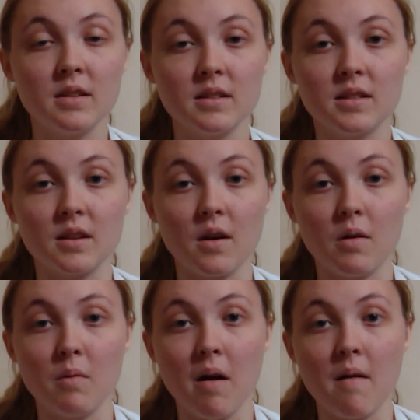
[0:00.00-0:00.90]

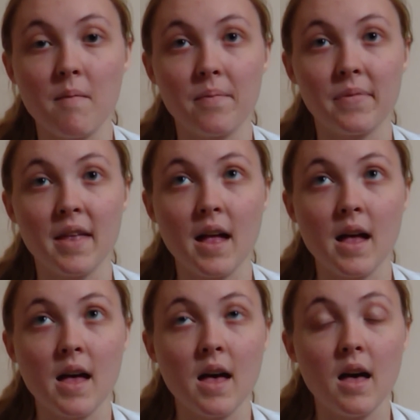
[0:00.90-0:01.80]
So
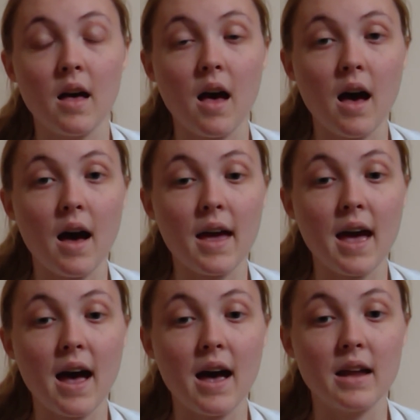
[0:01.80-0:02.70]
I
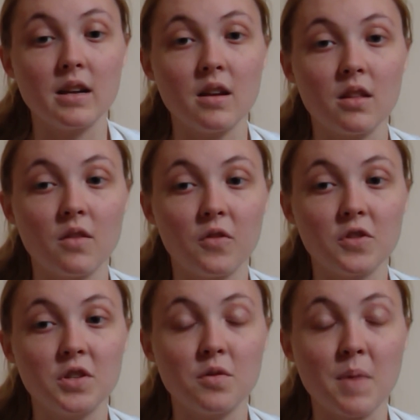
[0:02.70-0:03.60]
had the
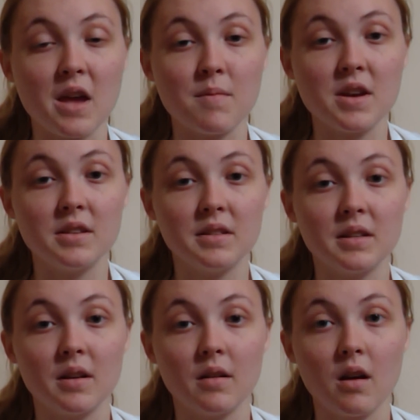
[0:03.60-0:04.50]
first 2
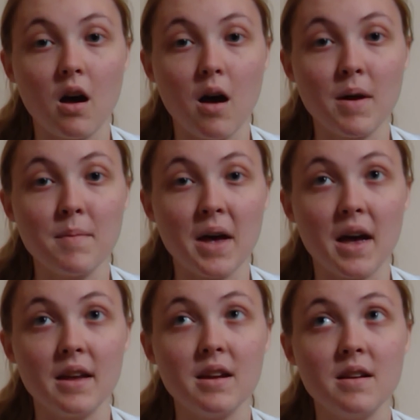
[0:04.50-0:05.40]
babies on my
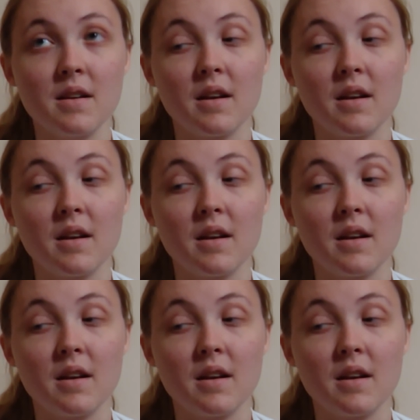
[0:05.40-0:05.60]
bed,